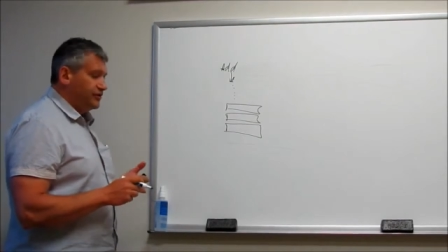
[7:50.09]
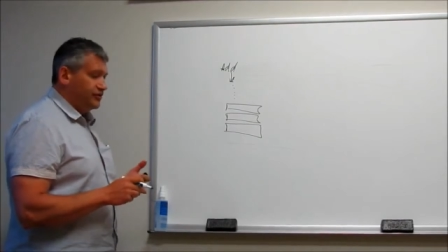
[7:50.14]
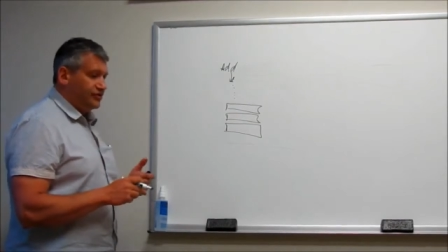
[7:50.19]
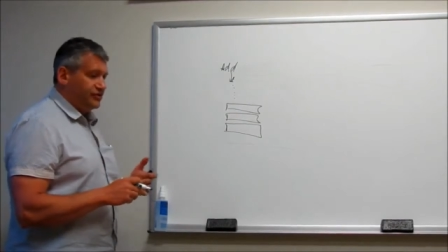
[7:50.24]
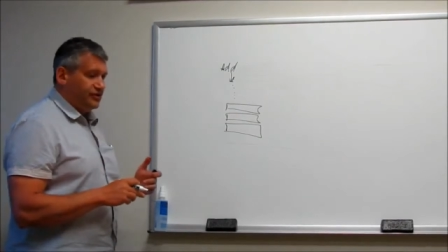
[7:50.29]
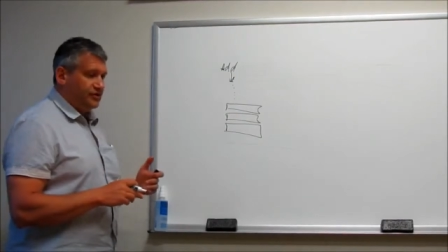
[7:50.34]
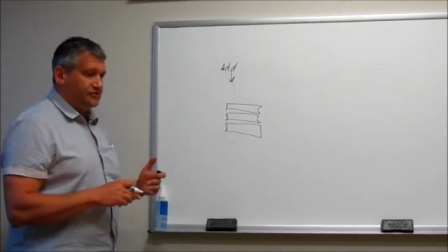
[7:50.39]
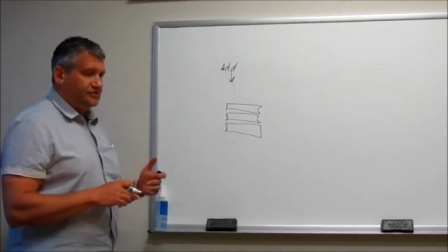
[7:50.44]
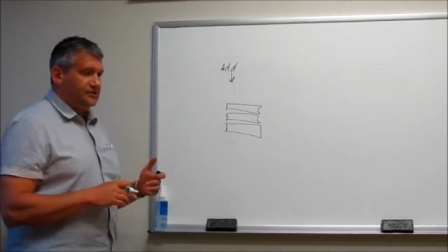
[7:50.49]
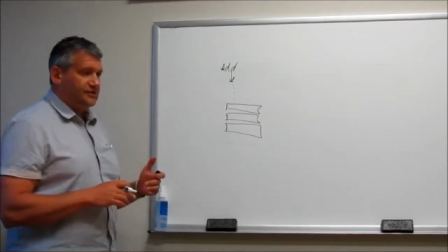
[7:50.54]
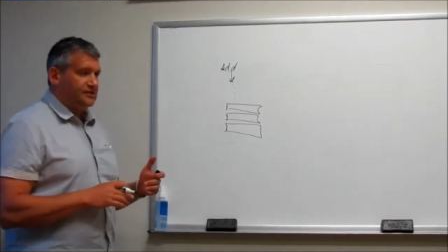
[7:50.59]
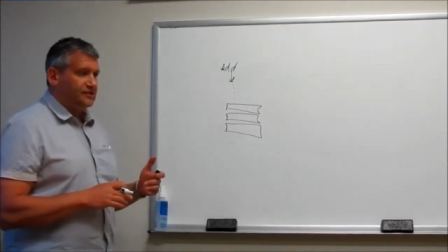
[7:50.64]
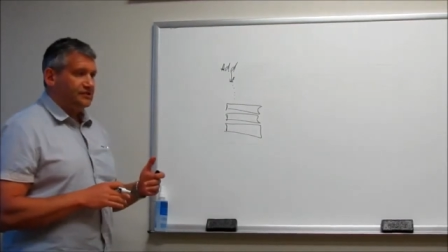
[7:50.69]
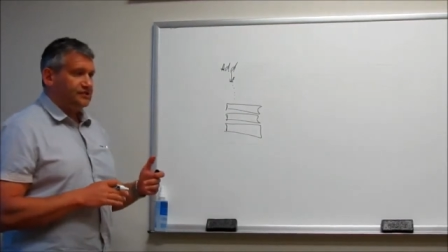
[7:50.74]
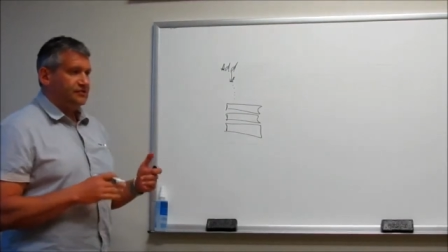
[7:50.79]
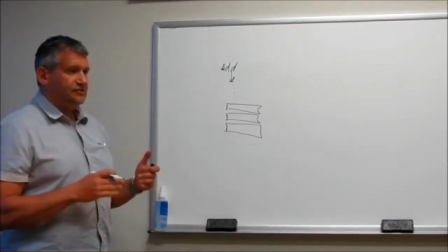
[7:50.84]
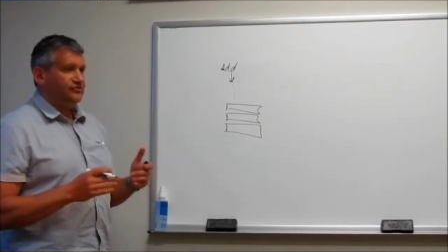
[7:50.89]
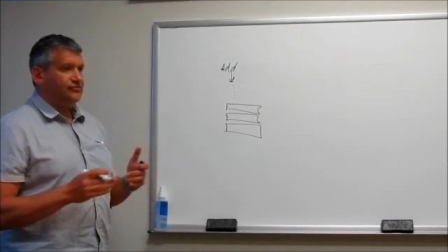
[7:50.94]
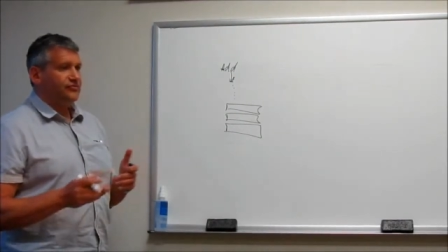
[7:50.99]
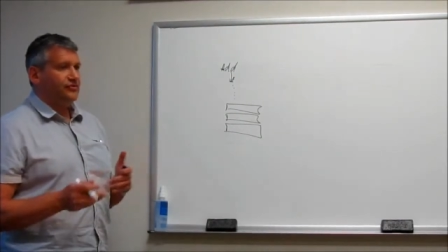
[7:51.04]
they are
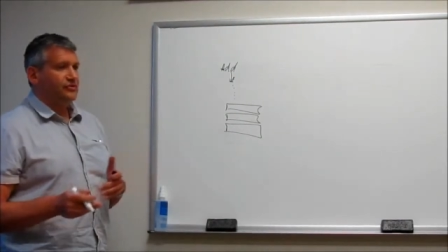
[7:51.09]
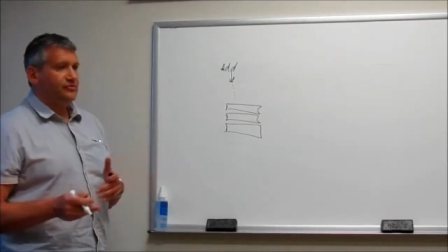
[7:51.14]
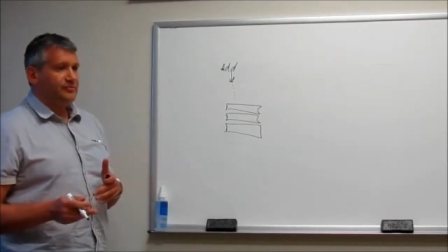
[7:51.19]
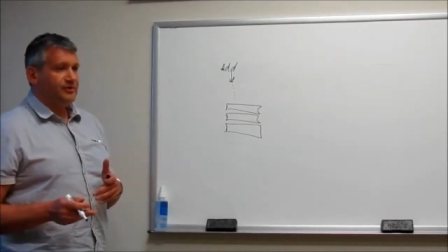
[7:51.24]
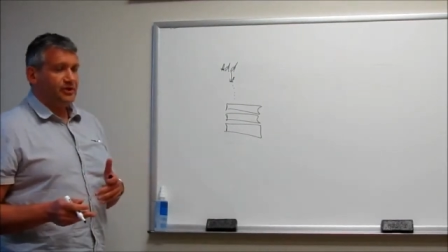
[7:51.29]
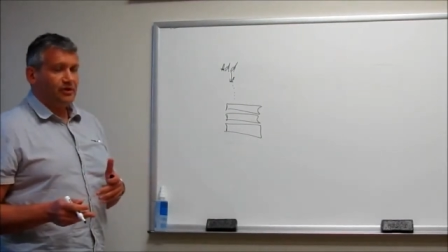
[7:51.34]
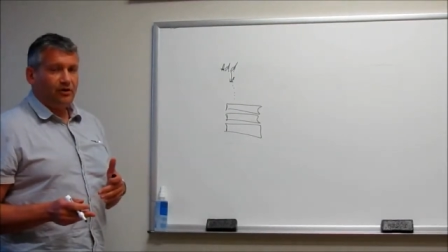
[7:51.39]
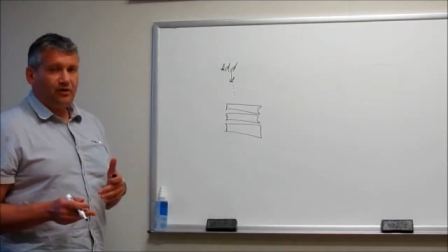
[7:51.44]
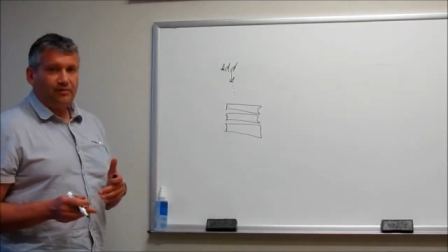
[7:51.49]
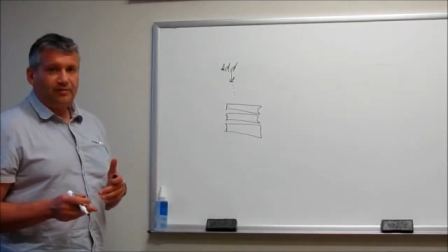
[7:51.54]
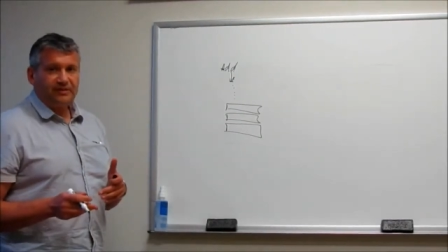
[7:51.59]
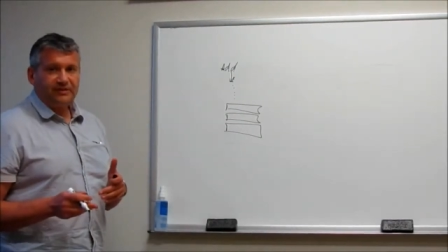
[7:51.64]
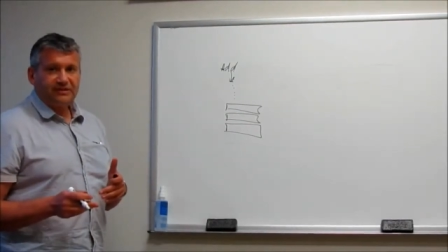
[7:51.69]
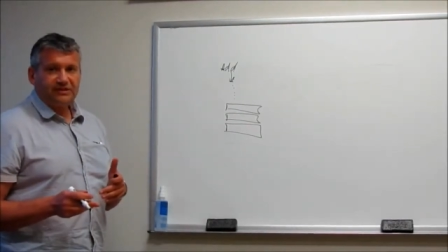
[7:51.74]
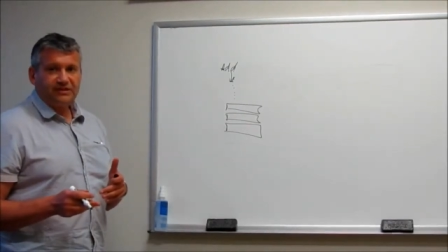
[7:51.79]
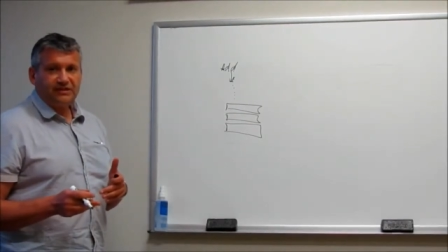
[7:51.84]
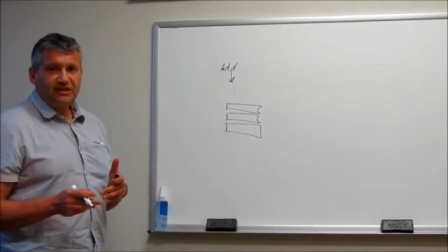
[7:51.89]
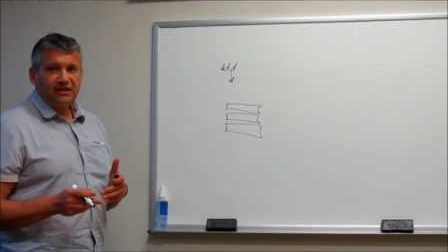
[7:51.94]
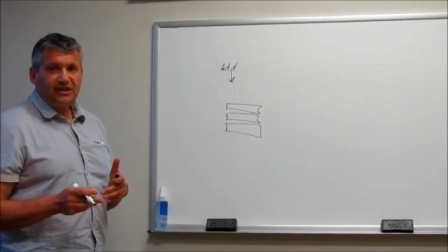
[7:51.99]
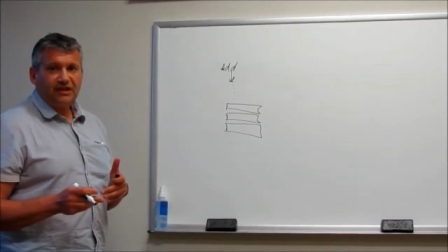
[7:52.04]
deleted from the
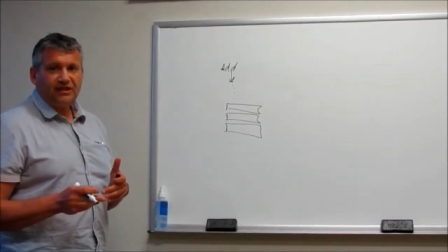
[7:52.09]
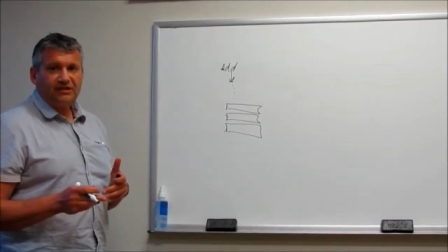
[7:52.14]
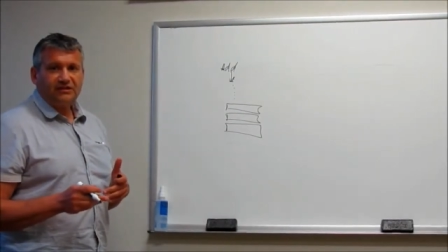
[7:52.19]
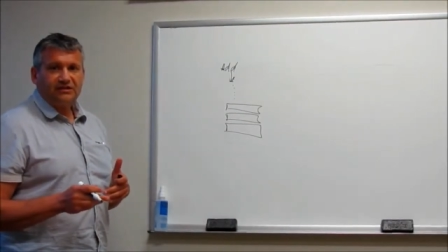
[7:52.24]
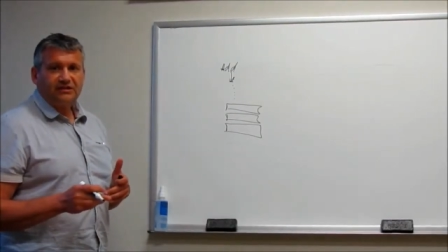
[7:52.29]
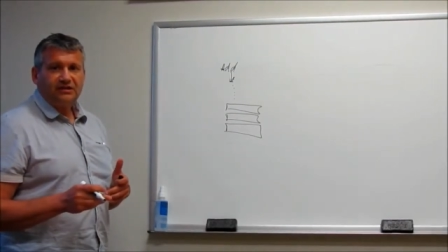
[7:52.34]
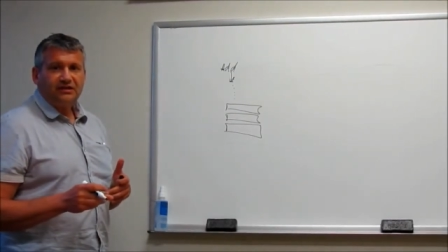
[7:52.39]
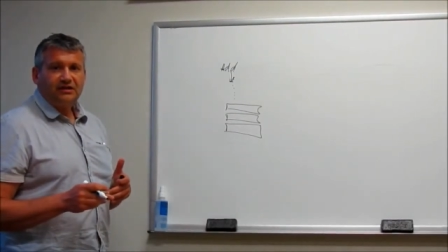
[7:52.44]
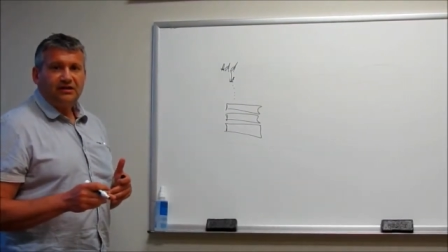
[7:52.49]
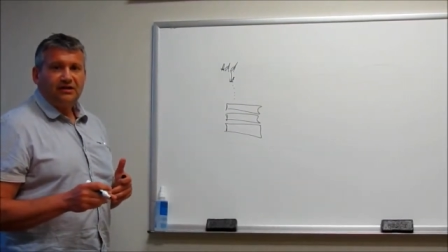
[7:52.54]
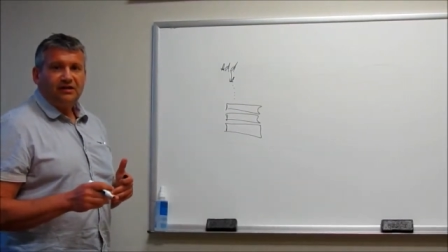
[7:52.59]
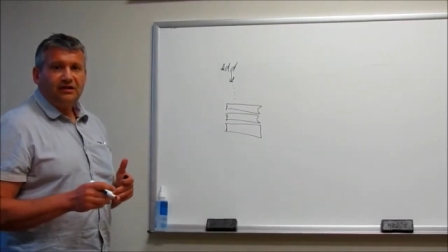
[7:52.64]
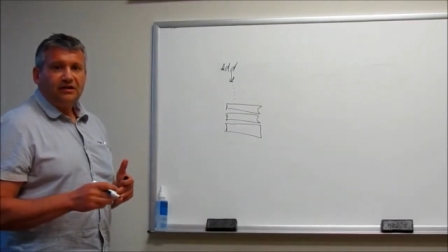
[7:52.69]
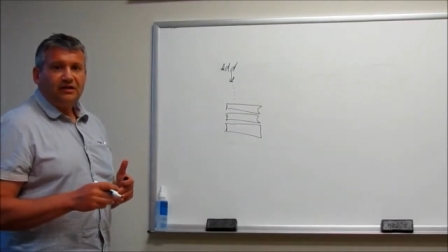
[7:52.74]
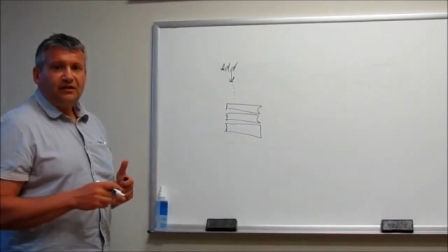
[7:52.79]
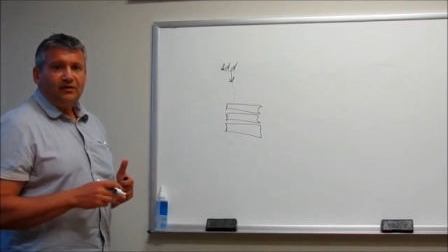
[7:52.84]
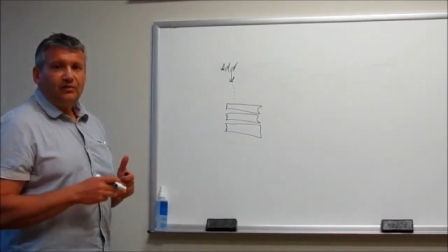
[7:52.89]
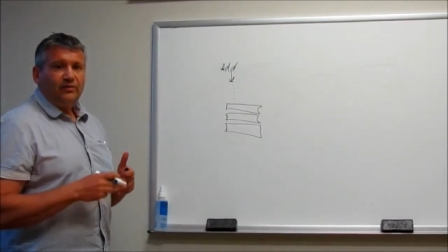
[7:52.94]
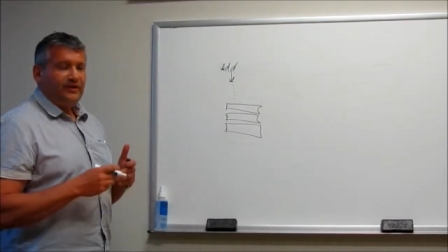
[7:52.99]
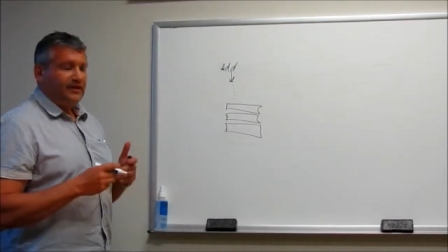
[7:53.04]
opposite end
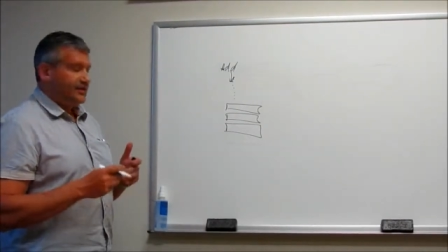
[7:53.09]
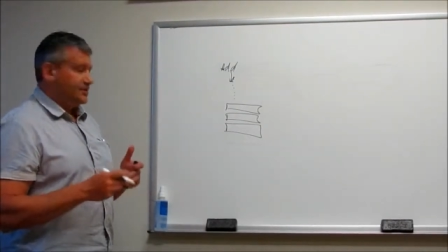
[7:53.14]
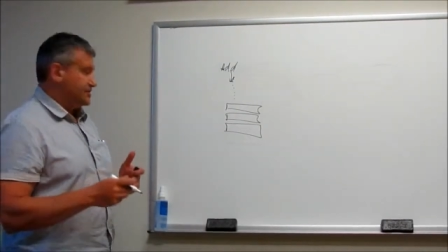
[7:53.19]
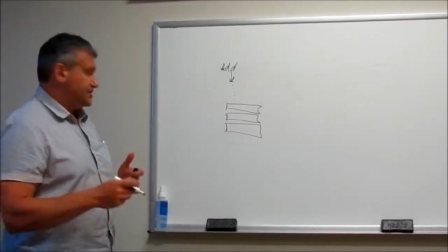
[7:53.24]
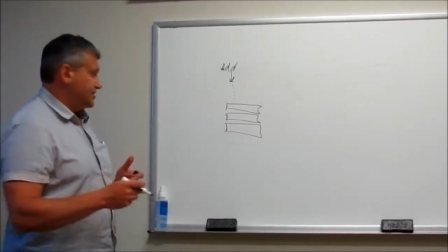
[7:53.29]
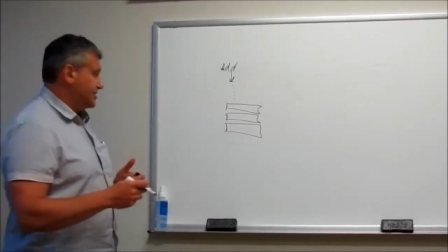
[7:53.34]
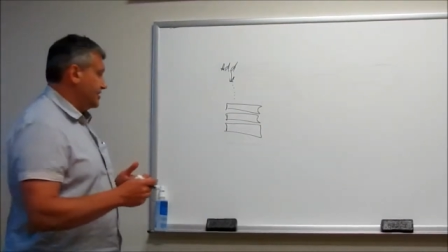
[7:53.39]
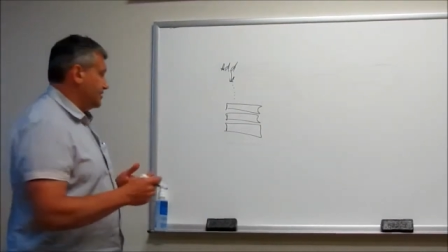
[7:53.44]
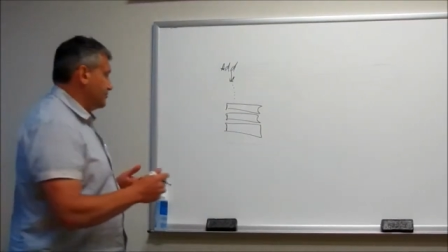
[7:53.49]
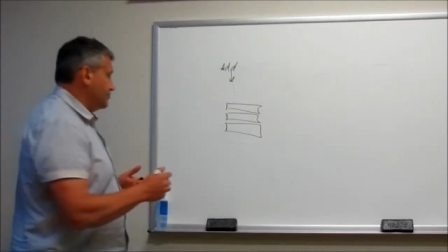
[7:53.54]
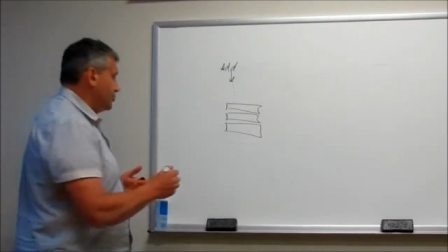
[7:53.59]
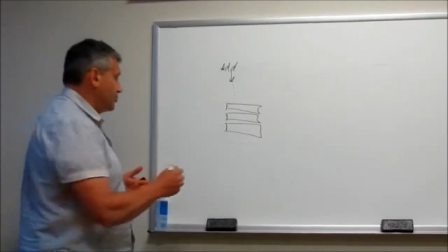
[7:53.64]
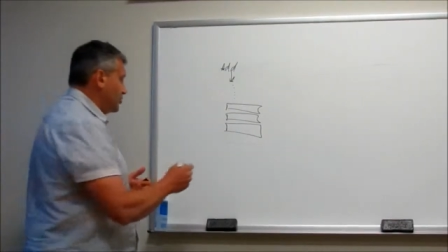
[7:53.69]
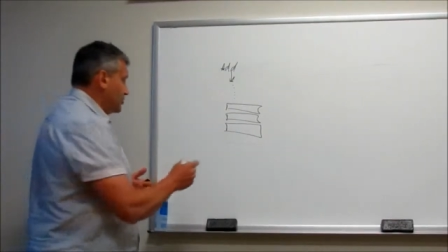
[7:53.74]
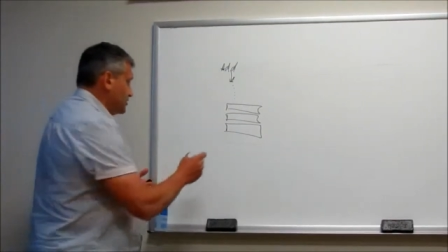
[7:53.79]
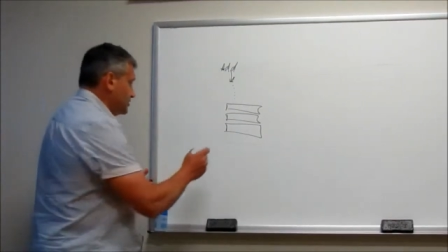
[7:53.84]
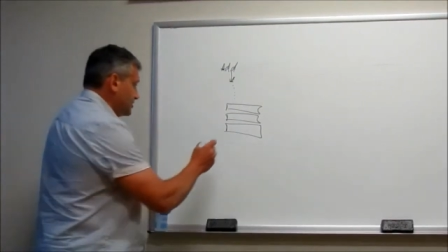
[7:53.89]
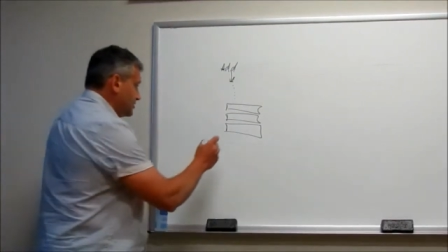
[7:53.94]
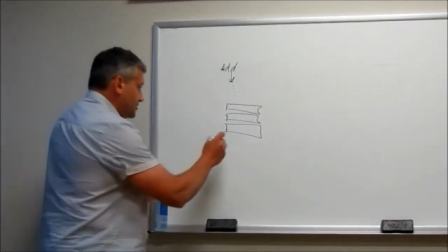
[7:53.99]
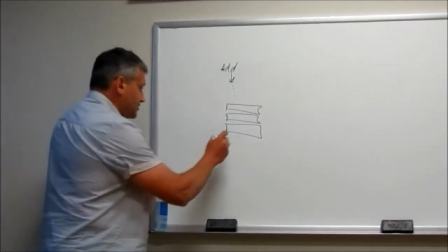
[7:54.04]
with the same
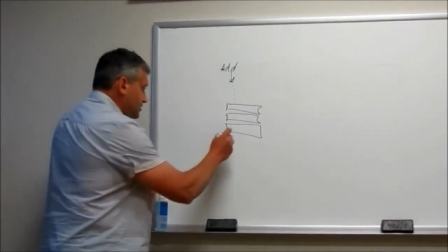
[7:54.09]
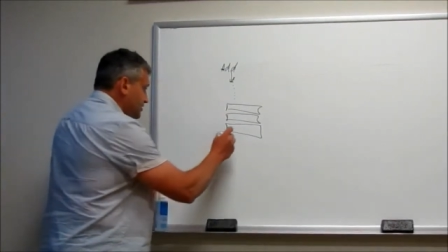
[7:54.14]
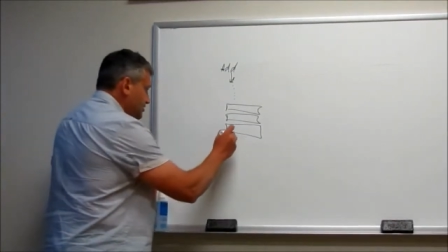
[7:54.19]
order.